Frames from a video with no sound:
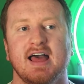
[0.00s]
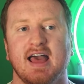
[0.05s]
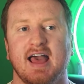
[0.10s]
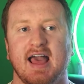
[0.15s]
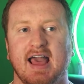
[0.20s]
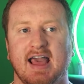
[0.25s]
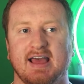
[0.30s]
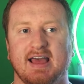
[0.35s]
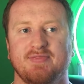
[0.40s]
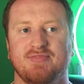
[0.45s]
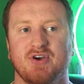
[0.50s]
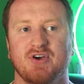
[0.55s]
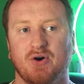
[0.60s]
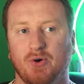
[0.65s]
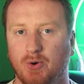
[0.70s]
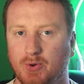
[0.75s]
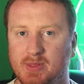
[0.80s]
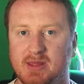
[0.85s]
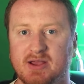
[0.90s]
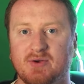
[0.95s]
And the
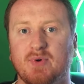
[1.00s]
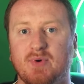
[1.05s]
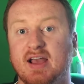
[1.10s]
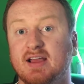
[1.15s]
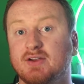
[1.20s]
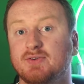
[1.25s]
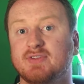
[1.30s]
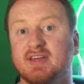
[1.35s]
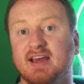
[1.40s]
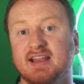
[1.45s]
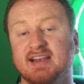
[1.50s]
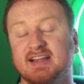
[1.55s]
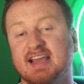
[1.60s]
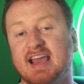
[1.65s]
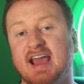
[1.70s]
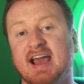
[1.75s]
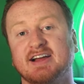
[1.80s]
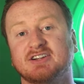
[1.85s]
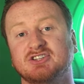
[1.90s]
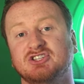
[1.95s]
only way to then
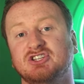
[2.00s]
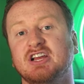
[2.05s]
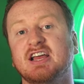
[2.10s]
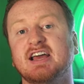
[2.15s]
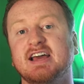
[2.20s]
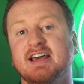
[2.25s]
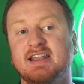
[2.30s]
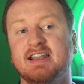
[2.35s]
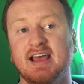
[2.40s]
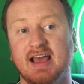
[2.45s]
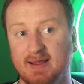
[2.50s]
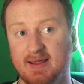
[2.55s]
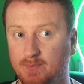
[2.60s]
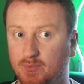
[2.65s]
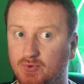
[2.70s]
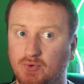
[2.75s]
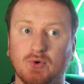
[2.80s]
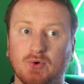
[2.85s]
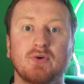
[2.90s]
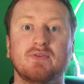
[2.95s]
cash in and
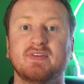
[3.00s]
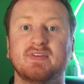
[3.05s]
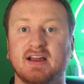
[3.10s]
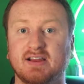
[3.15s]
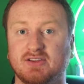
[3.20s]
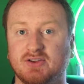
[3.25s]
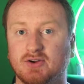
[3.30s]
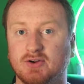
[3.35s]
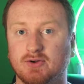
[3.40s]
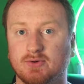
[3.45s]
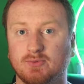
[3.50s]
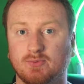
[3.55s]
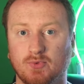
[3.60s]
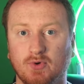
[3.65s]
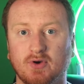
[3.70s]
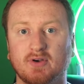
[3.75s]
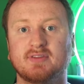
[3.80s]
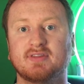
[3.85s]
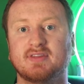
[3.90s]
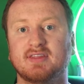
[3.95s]
prove that you're
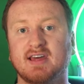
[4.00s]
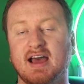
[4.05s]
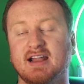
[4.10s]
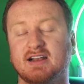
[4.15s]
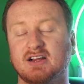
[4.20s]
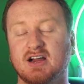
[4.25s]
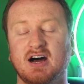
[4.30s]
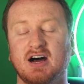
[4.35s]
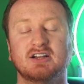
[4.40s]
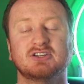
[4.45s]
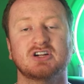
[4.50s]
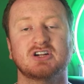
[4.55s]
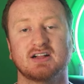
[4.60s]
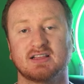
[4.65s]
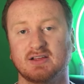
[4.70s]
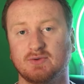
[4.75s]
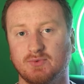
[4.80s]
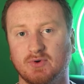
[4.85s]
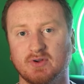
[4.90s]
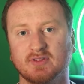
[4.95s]
worth that
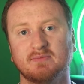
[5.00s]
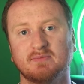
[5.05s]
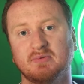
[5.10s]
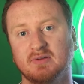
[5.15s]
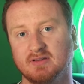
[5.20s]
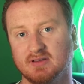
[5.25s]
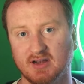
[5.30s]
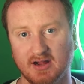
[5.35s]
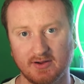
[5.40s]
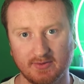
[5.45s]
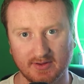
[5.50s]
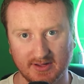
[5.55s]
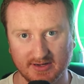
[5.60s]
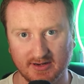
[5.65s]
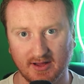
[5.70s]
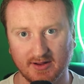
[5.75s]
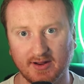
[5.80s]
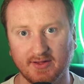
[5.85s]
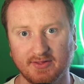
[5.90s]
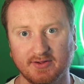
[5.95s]
contract and worth, you know,
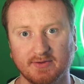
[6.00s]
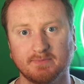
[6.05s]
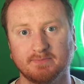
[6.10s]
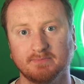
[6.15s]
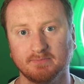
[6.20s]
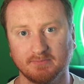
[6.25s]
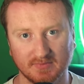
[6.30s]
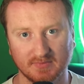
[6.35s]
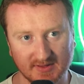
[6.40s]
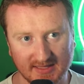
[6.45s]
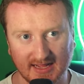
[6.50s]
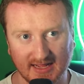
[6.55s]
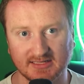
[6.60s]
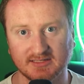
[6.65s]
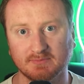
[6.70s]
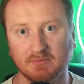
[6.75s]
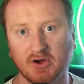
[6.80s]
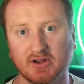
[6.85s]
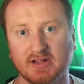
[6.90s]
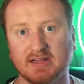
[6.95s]
another
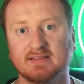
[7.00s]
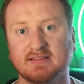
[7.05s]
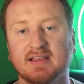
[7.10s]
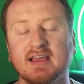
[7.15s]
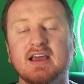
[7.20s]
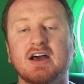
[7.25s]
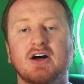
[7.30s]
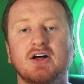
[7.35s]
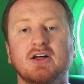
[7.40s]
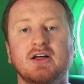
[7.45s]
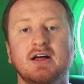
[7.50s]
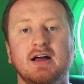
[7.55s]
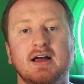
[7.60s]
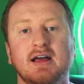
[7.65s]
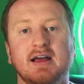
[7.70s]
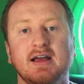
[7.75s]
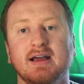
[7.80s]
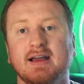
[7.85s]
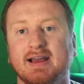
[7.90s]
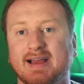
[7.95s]
nice money deal
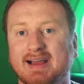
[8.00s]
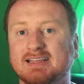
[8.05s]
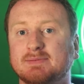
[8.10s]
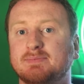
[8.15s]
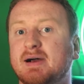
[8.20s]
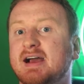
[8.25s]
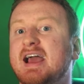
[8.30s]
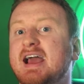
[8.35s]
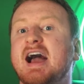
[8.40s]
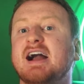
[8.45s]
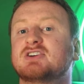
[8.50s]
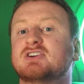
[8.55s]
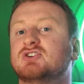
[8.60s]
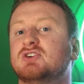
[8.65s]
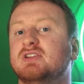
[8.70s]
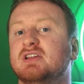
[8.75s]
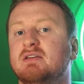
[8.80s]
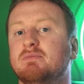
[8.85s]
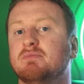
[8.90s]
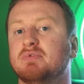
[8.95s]
is by actually